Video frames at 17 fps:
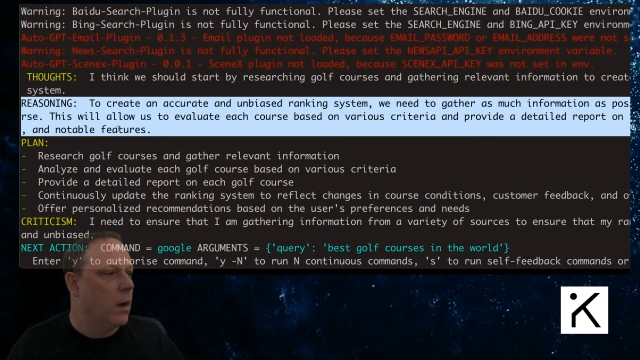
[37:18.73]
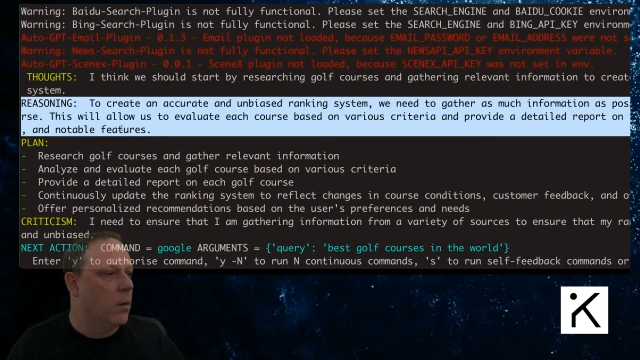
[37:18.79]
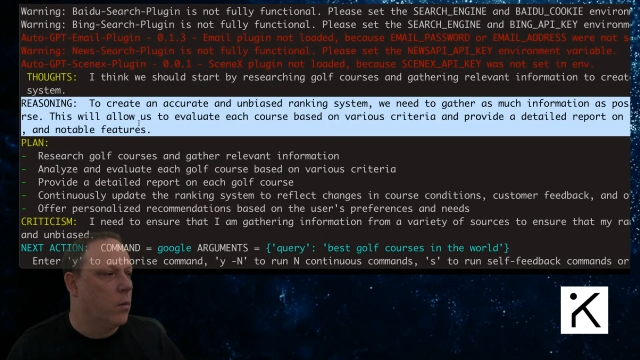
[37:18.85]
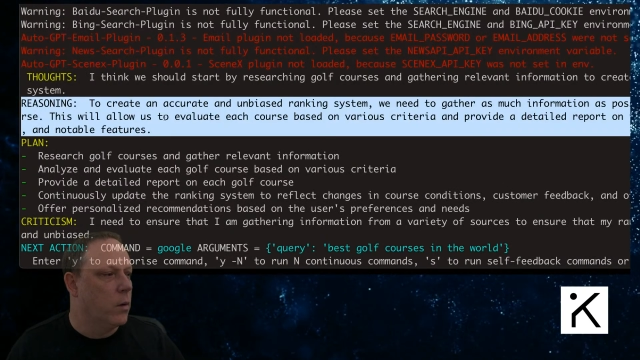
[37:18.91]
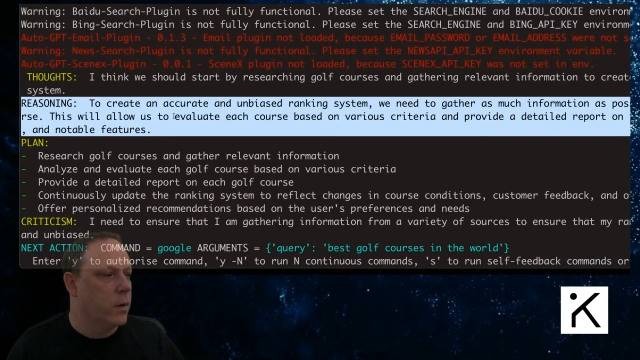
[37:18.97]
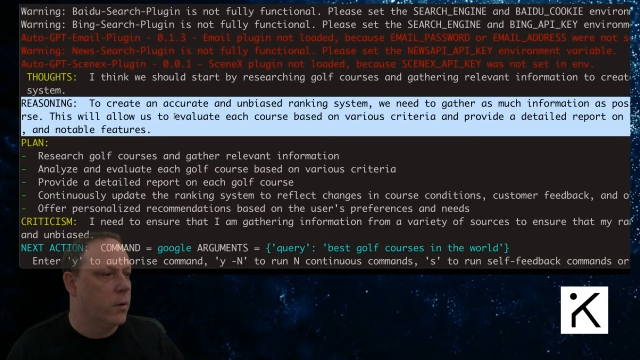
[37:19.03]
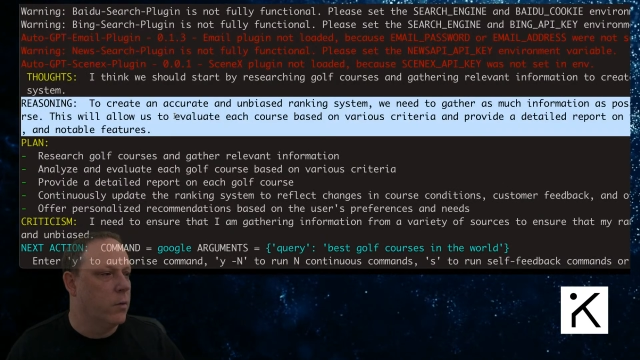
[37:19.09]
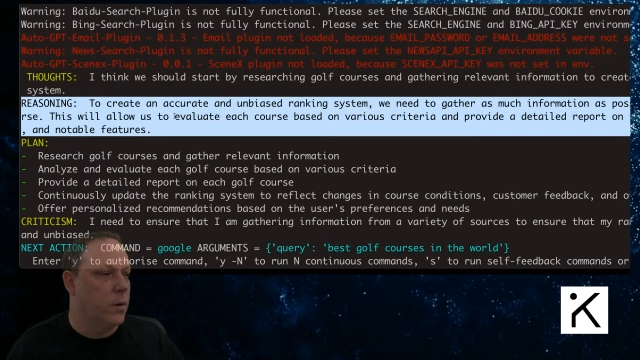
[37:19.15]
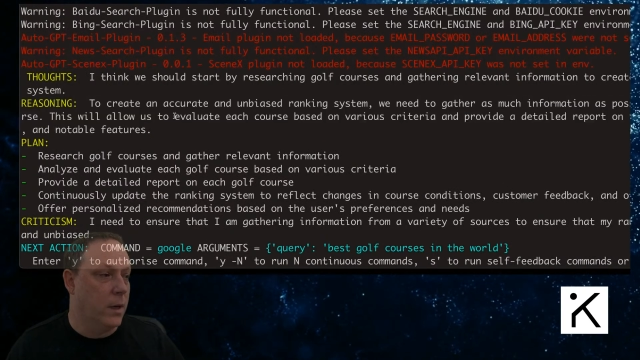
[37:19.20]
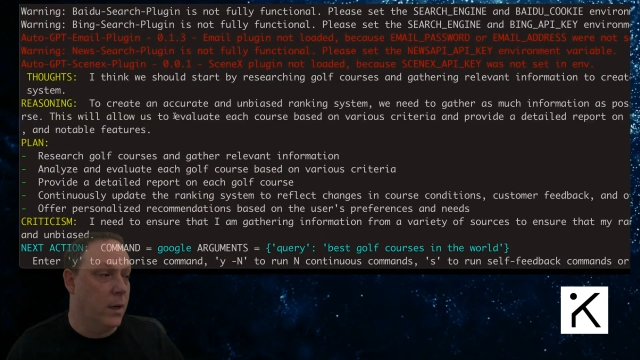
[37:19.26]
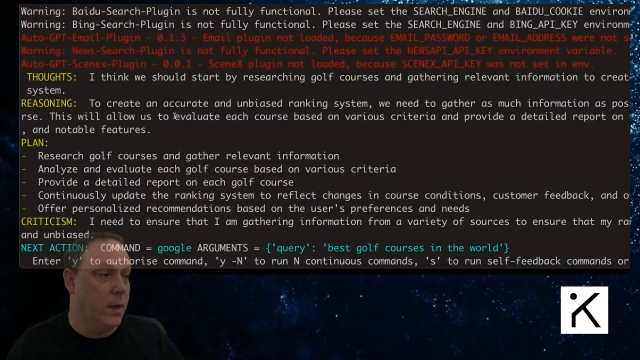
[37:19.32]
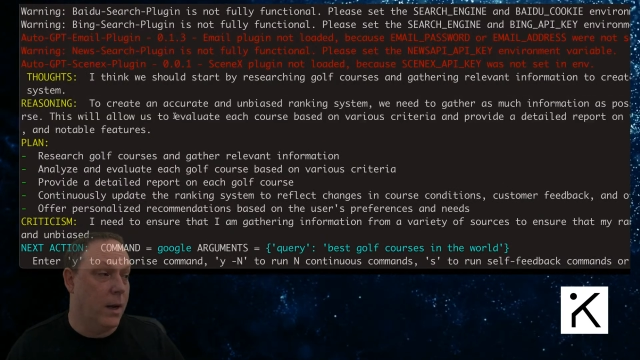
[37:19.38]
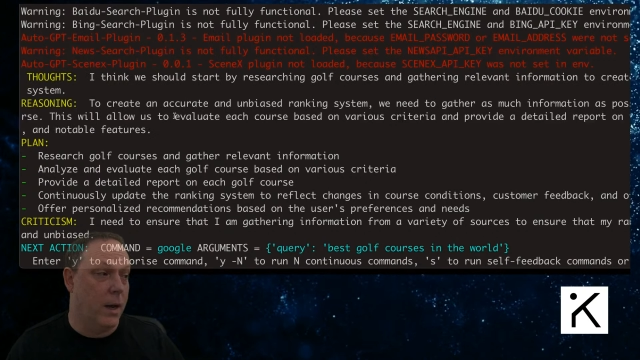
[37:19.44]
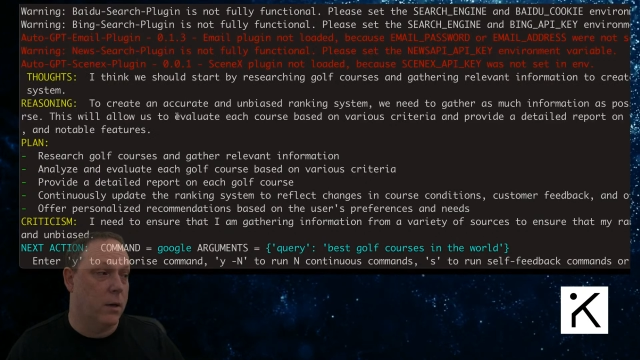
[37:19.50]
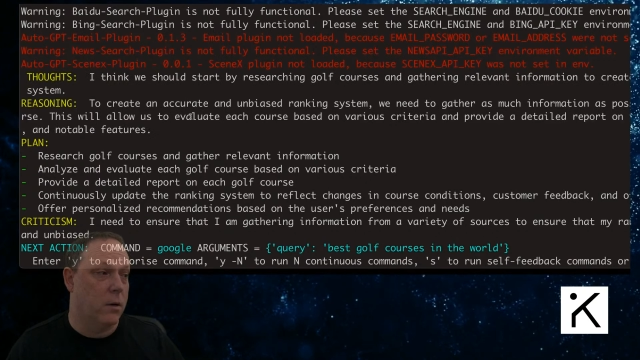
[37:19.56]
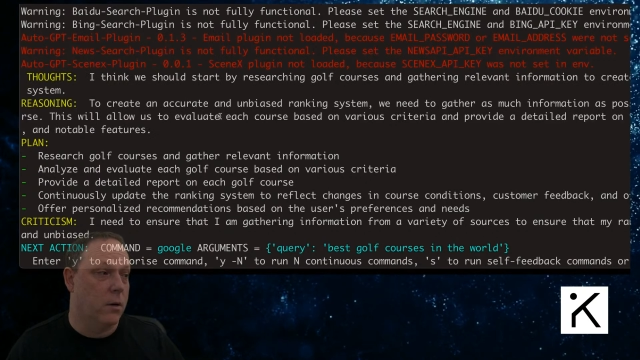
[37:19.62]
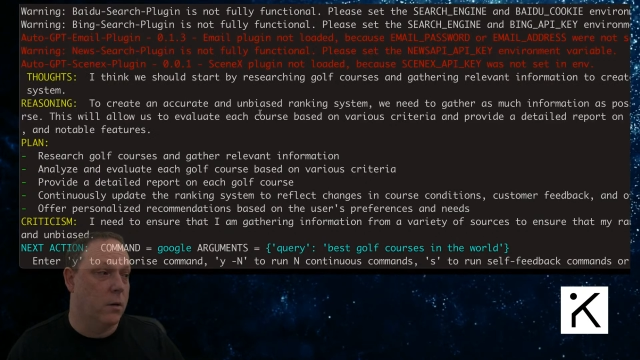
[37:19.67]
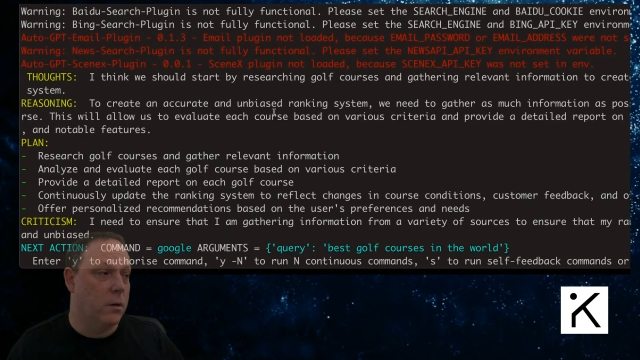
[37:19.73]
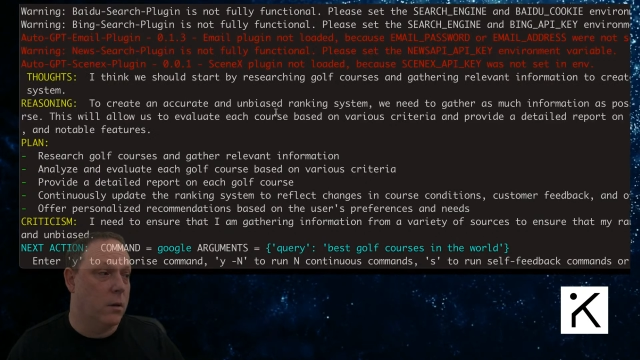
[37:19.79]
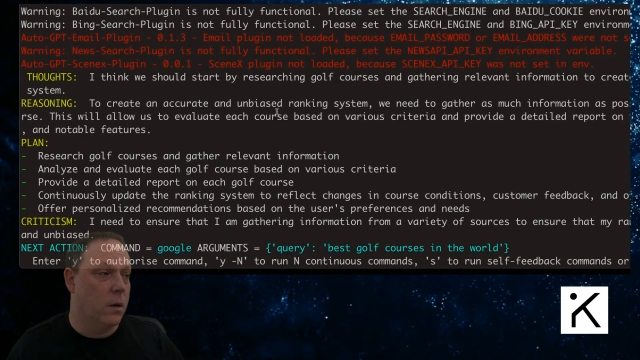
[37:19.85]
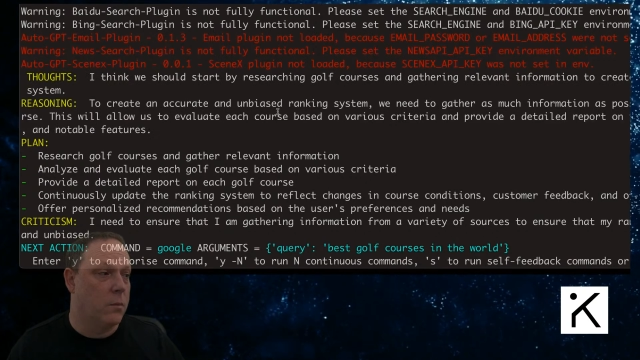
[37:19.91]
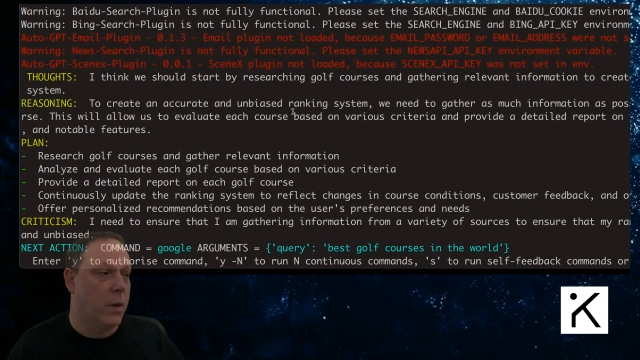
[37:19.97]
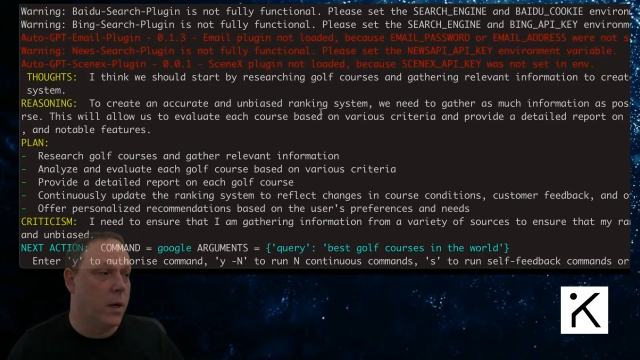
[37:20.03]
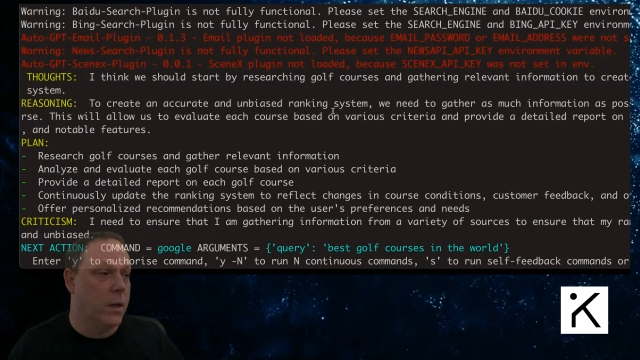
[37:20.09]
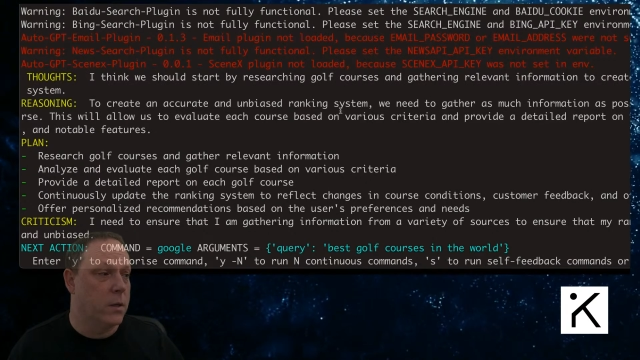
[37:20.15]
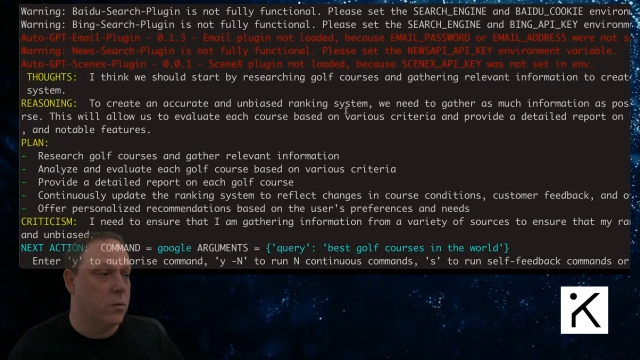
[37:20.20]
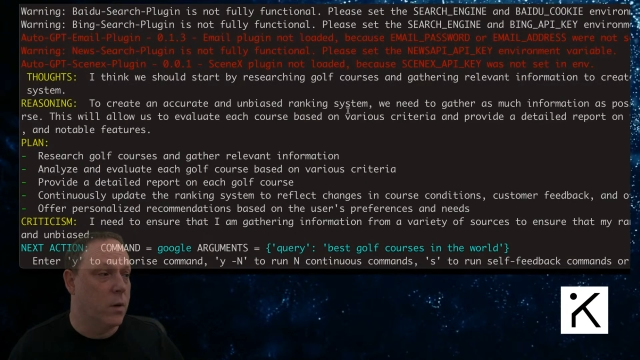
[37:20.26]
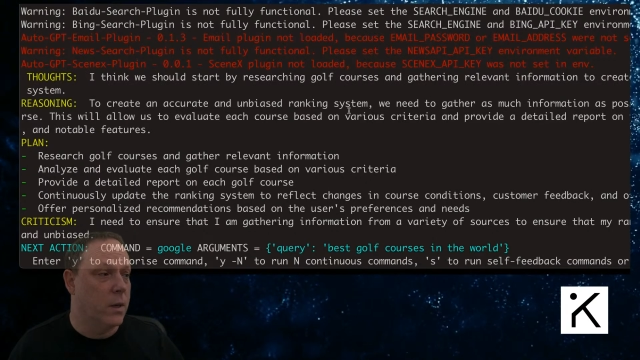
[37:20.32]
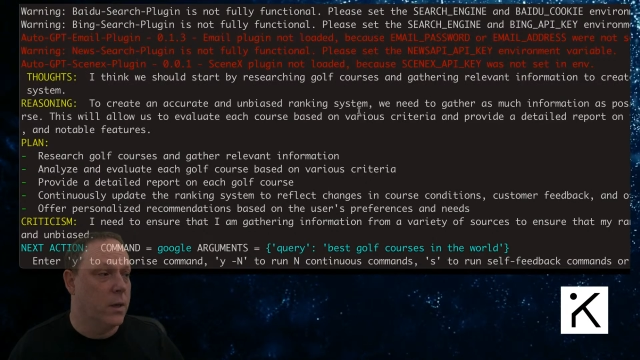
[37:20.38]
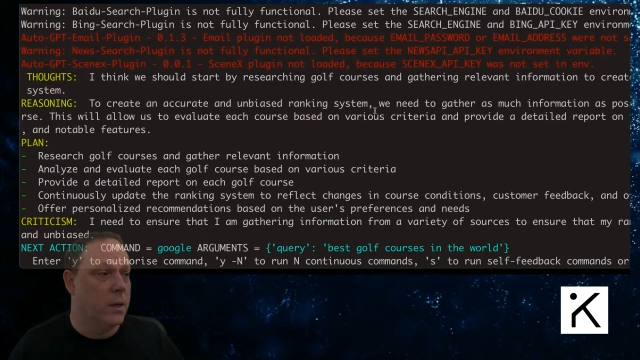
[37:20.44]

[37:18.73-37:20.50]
I want to create accurate and unbiased